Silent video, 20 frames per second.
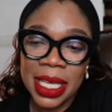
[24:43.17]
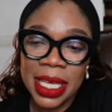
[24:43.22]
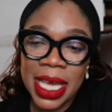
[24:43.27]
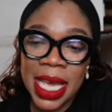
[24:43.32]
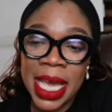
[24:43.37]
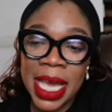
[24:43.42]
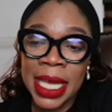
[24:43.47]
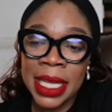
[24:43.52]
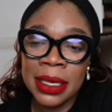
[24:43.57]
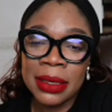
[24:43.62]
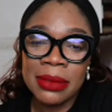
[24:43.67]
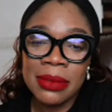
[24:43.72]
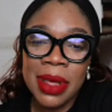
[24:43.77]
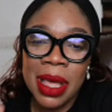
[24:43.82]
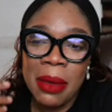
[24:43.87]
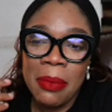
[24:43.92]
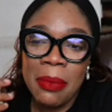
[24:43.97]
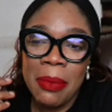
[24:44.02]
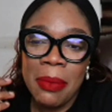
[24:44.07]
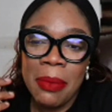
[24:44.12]
in
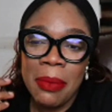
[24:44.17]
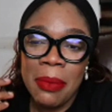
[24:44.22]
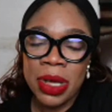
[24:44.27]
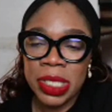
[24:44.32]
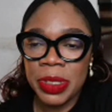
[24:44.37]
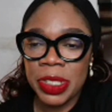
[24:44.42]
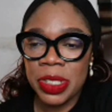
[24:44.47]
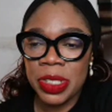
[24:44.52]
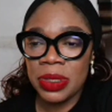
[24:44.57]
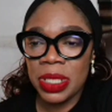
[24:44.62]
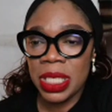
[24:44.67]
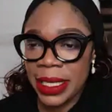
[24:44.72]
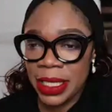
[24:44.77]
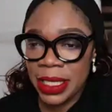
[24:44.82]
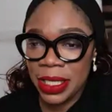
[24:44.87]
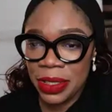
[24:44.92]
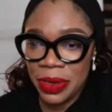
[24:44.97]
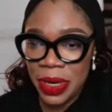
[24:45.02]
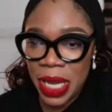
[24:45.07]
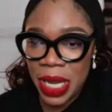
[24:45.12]
my hospital in
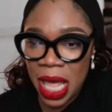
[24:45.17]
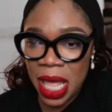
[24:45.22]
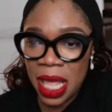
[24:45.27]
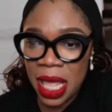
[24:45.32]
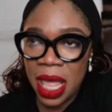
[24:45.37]
Nigeria.